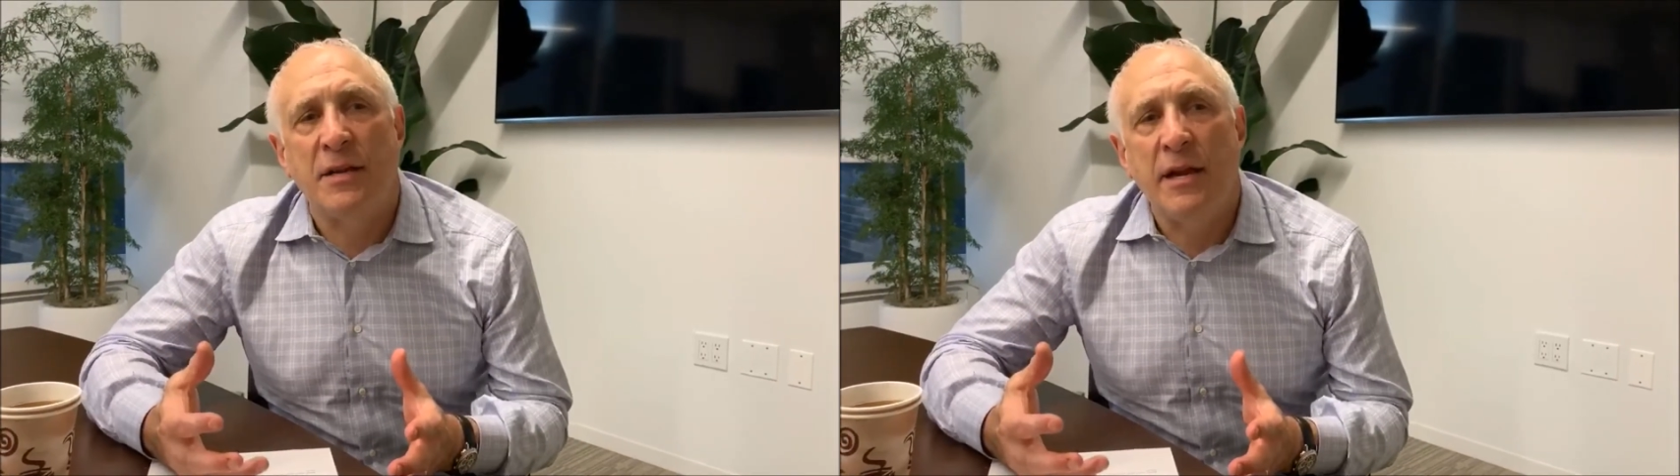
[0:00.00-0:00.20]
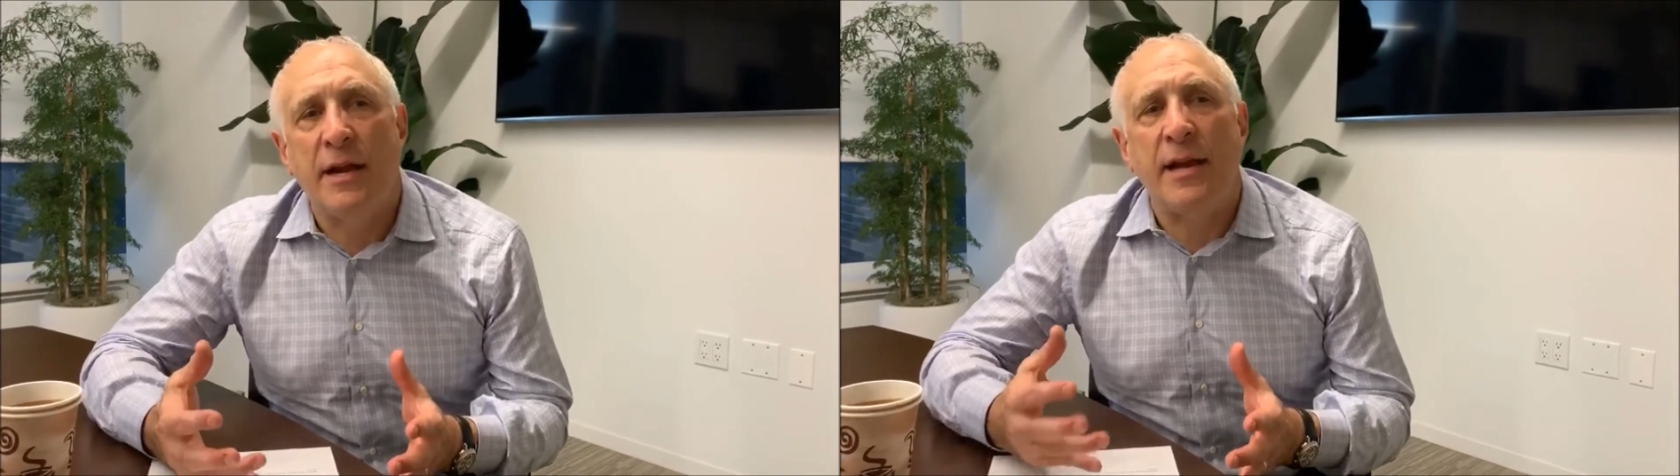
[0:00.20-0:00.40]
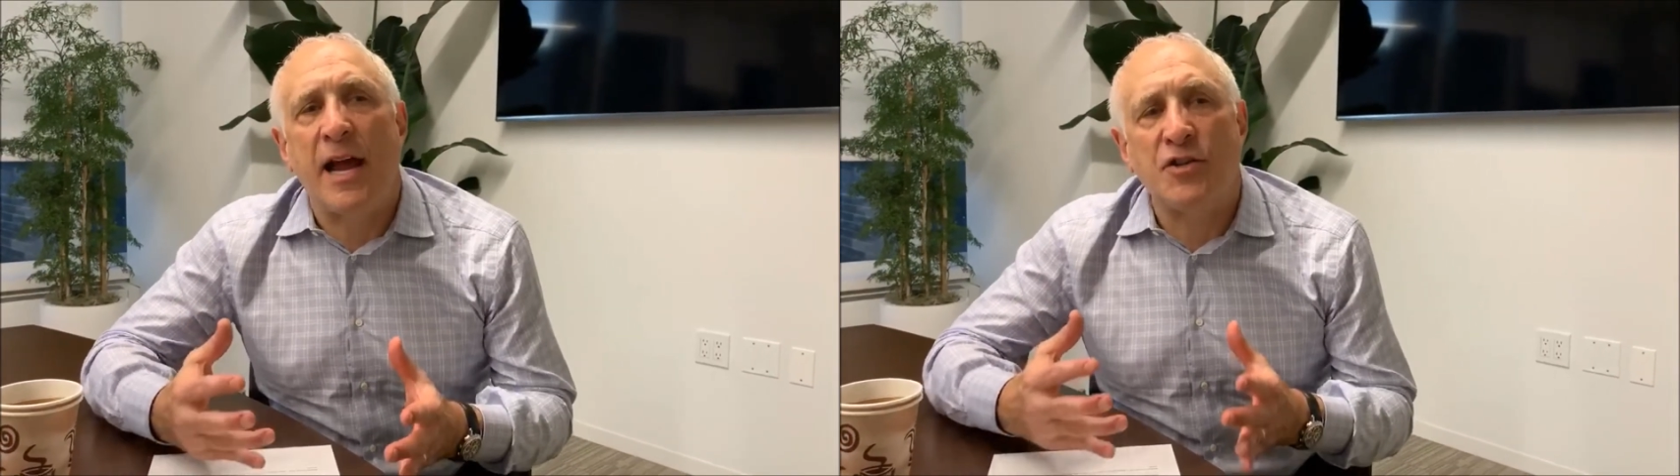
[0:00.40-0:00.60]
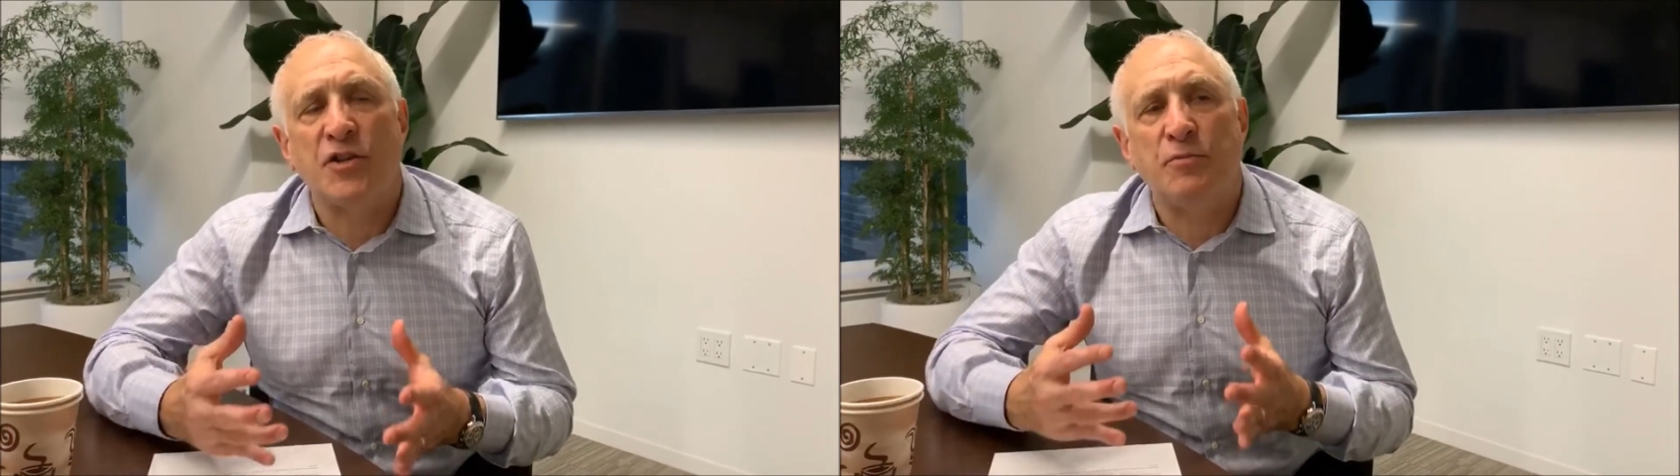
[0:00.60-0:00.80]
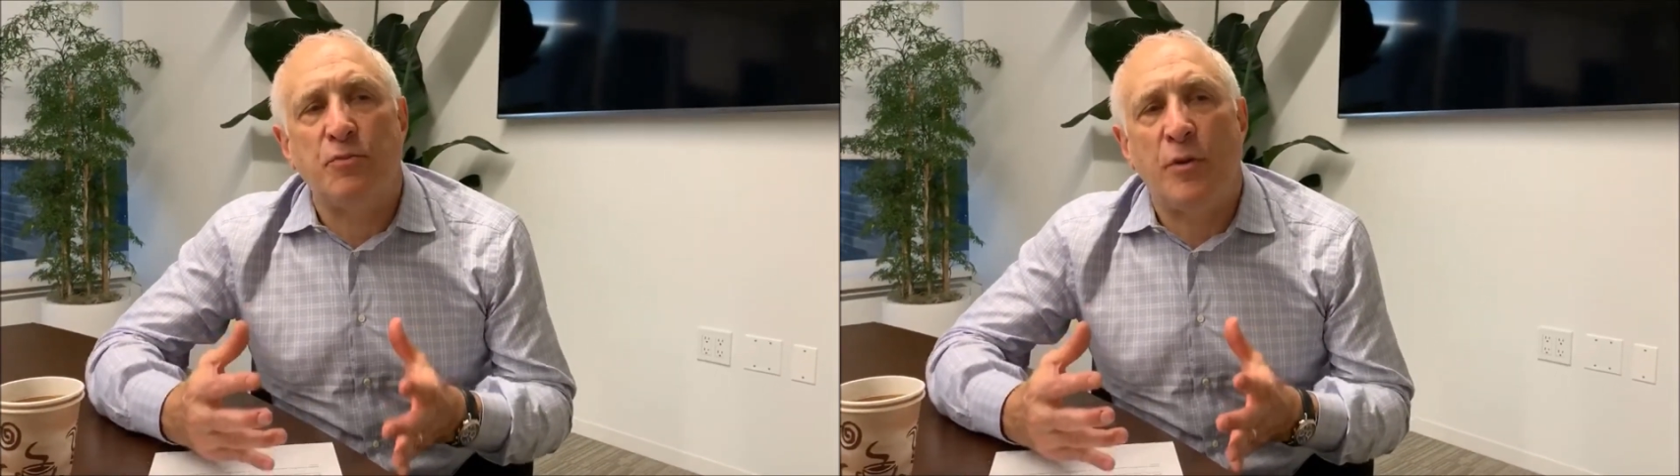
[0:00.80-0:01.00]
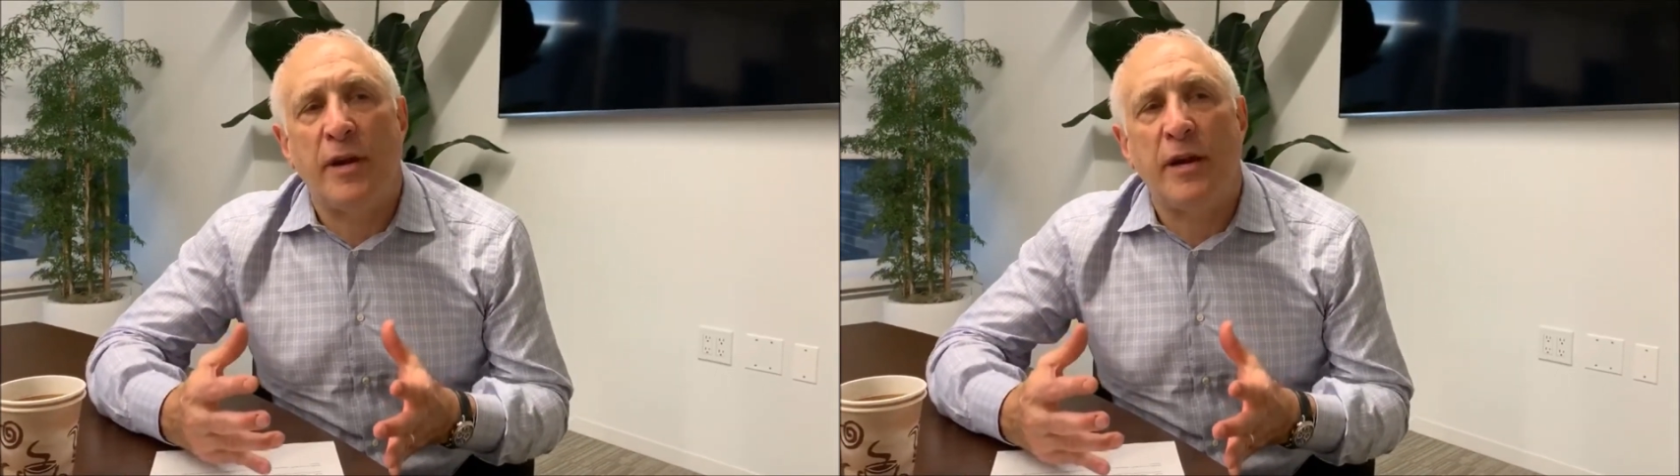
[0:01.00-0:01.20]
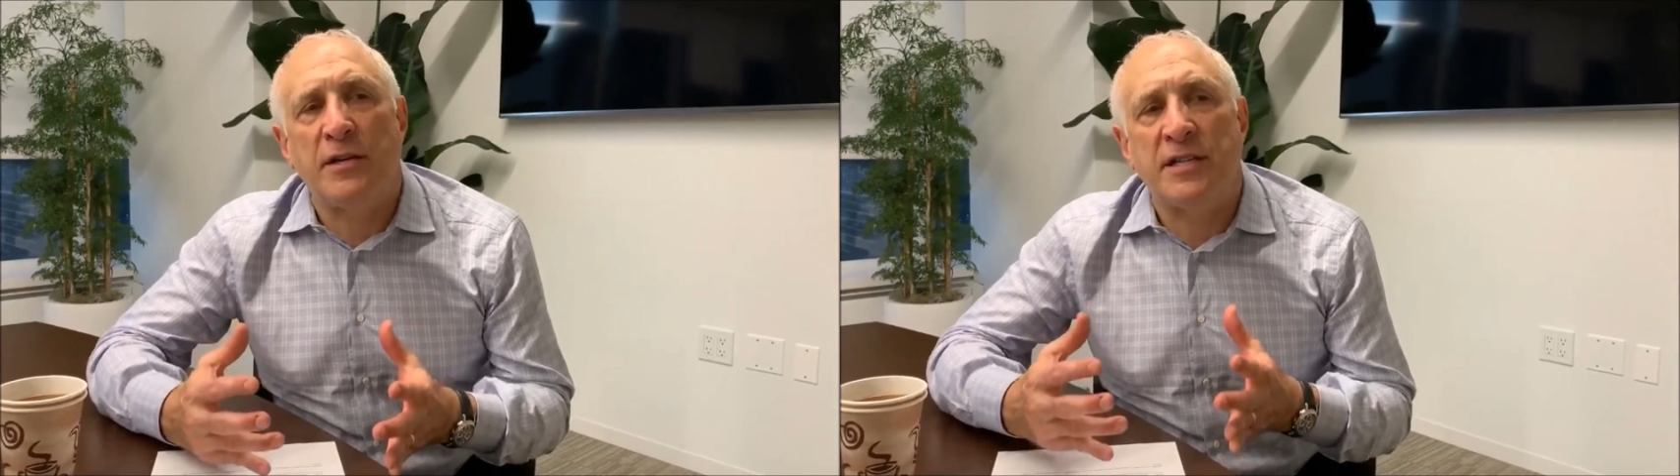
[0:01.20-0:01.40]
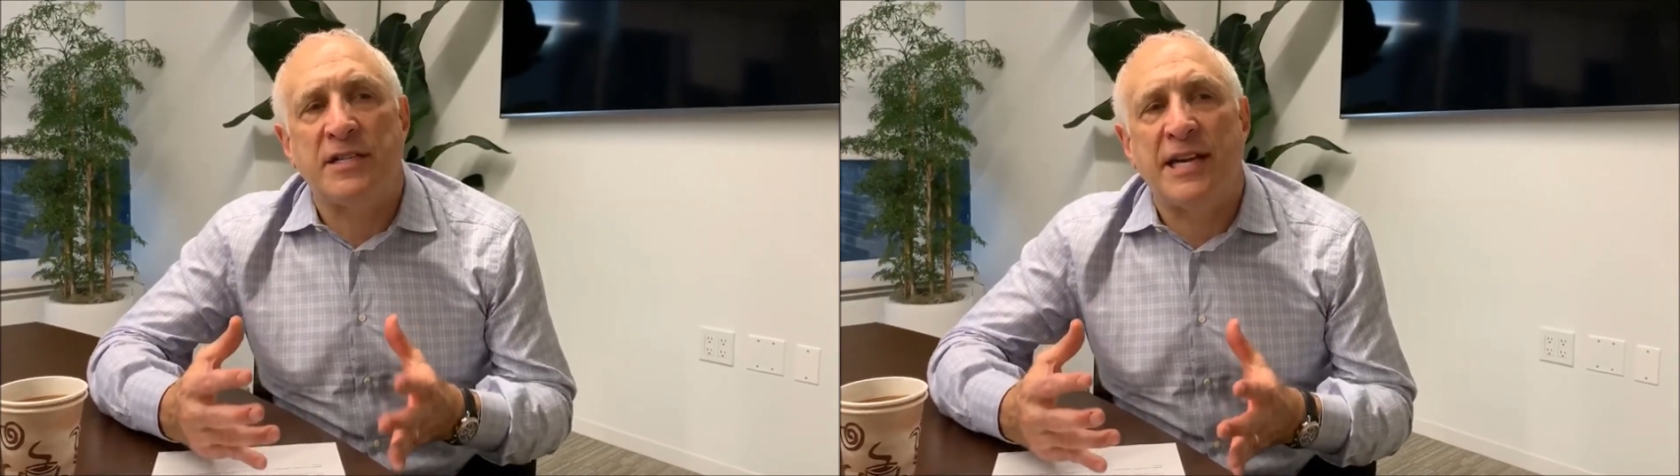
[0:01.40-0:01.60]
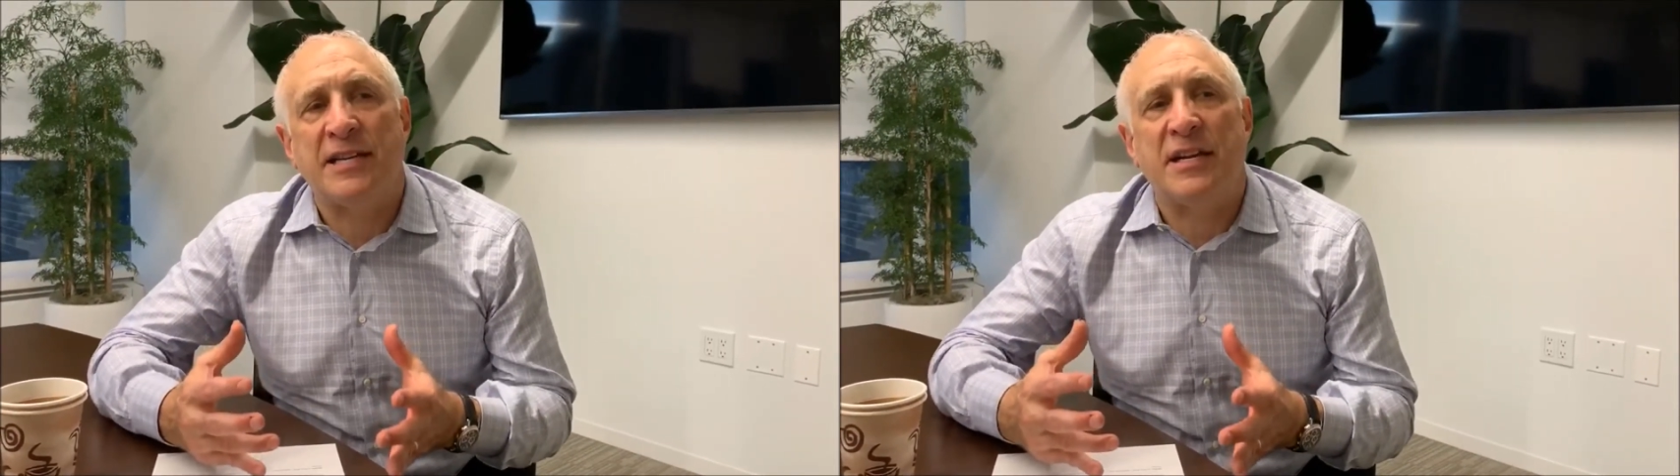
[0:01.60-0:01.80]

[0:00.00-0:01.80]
And not just putting success